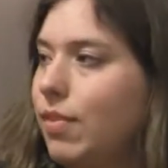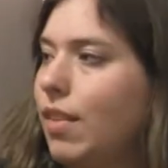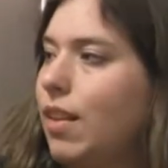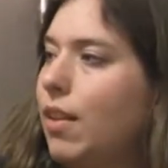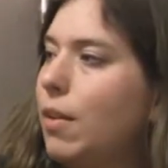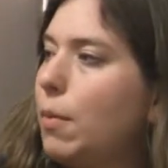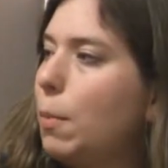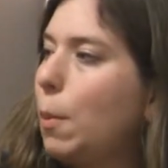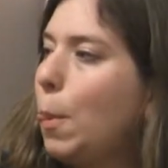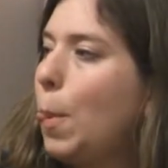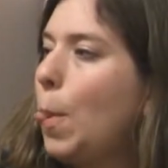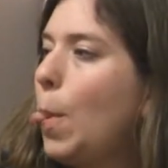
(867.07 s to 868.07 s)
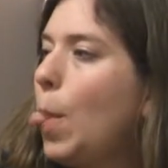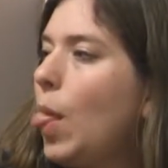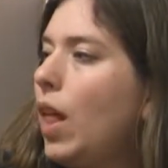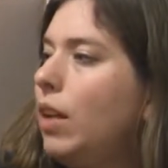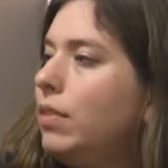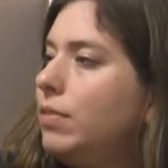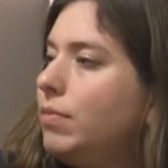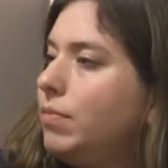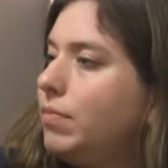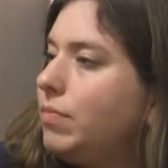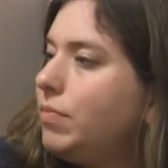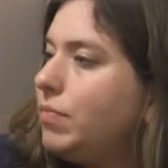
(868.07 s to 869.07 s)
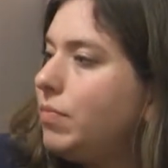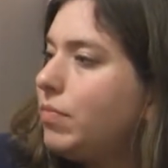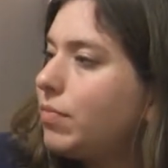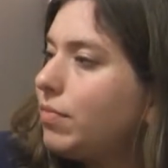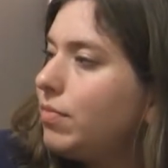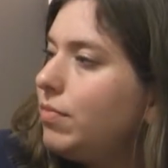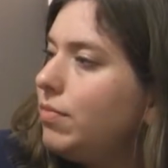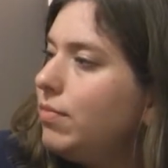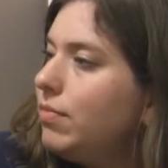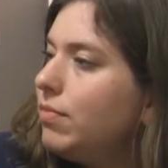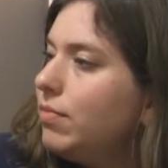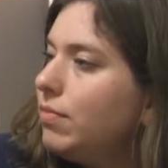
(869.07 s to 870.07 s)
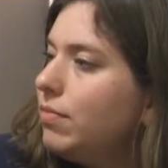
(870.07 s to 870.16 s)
No words are spoken by the person on screen.